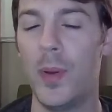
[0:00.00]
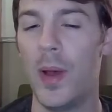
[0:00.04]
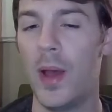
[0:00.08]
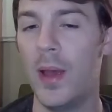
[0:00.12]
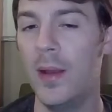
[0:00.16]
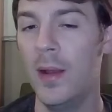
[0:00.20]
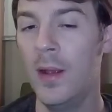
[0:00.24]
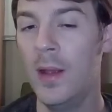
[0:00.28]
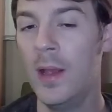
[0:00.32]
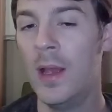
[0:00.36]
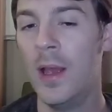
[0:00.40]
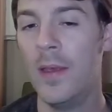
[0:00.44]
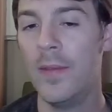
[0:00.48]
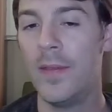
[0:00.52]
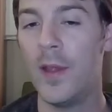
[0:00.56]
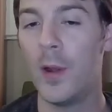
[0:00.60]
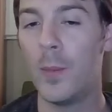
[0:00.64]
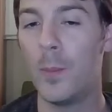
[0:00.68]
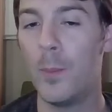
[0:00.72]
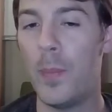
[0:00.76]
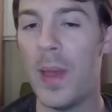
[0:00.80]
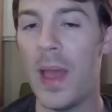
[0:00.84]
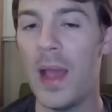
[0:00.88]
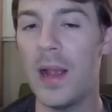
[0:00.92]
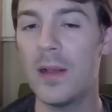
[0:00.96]
but their
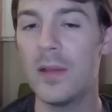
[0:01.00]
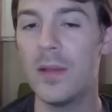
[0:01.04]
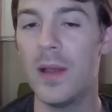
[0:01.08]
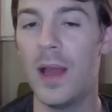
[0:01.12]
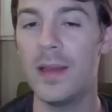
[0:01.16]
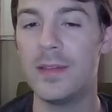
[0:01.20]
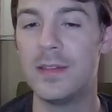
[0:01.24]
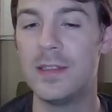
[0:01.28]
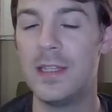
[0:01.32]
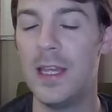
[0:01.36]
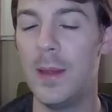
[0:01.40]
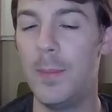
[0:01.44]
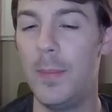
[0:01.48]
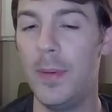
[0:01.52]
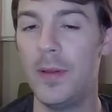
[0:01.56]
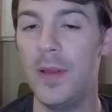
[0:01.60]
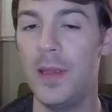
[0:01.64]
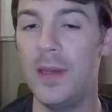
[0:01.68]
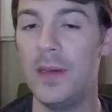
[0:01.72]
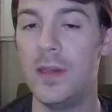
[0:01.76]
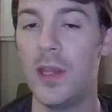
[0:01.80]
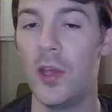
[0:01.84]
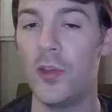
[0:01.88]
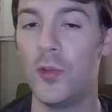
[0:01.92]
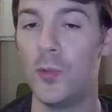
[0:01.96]
backline
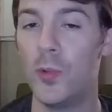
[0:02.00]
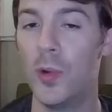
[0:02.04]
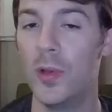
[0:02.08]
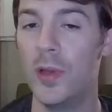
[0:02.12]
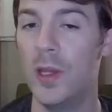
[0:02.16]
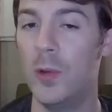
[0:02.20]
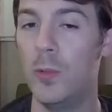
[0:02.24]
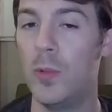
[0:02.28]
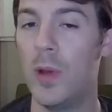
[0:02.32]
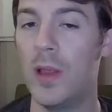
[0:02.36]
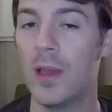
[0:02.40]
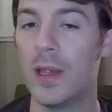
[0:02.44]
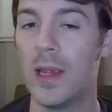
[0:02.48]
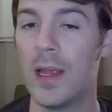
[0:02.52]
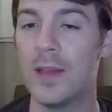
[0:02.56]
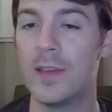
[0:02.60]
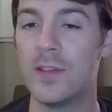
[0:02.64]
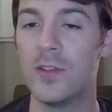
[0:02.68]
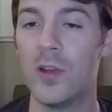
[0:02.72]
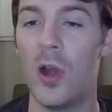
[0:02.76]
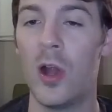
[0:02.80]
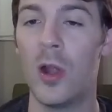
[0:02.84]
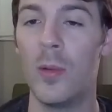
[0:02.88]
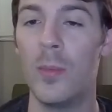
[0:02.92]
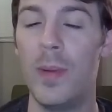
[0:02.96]
typically does really well
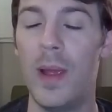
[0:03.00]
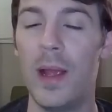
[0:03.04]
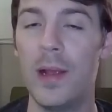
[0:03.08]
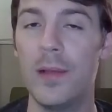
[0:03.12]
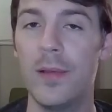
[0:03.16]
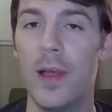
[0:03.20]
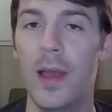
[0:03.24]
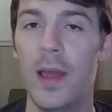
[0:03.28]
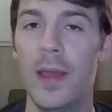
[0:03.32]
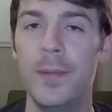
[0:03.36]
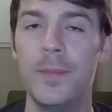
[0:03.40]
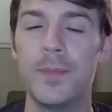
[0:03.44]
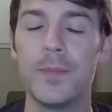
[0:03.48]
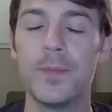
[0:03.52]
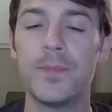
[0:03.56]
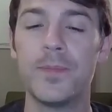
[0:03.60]
against our backline.